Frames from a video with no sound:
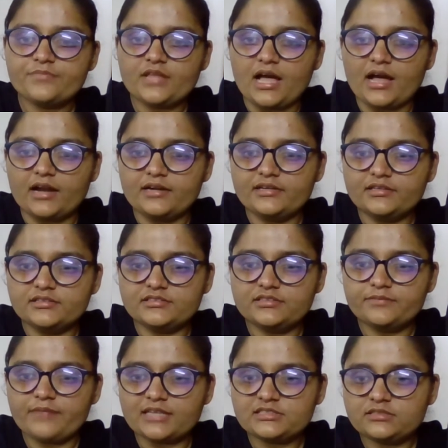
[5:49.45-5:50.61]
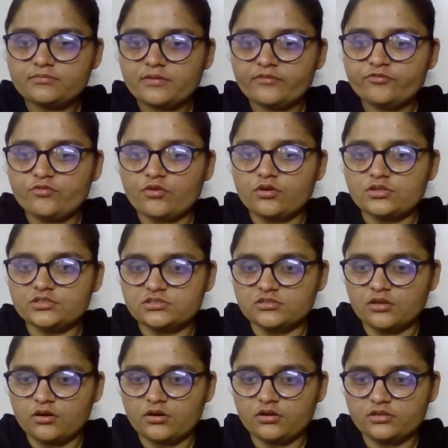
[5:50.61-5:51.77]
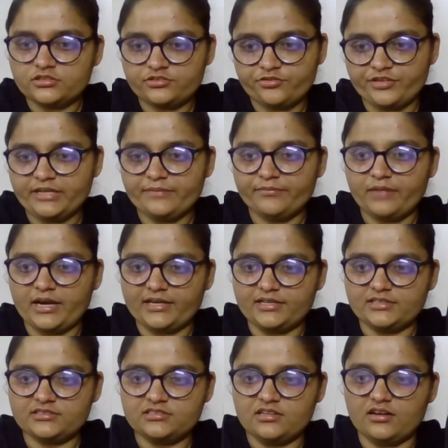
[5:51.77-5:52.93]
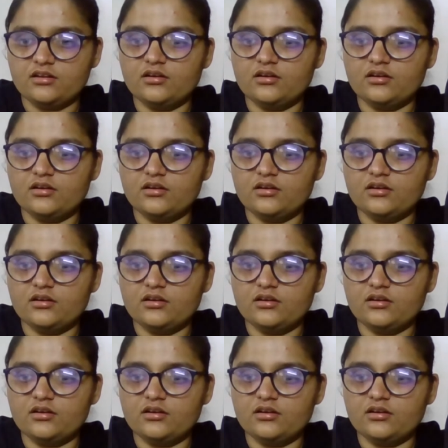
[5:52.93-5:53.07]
And the maximum was 3 matics,